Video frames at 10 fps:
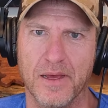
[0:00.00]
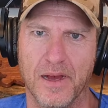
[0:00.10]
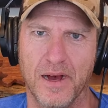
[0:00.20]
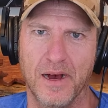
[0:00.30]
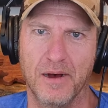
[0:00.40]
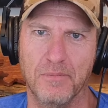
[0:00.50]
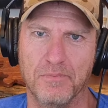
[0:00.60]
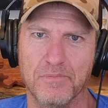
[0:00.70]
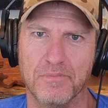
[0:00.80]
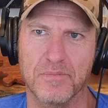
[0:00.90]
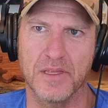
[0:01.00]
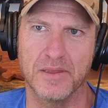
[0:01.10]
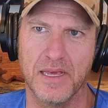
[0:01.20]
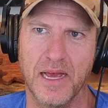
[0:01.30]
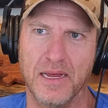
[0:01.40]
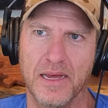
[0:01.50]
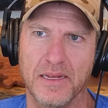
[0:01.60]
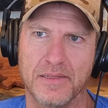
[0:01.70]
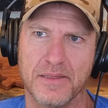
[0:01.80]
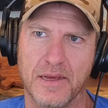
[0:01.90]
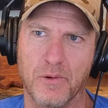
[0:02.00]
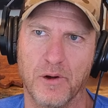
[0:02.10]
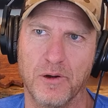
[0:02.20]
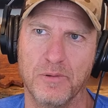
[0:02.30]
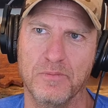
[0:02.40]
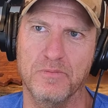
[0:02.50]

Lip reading: they were,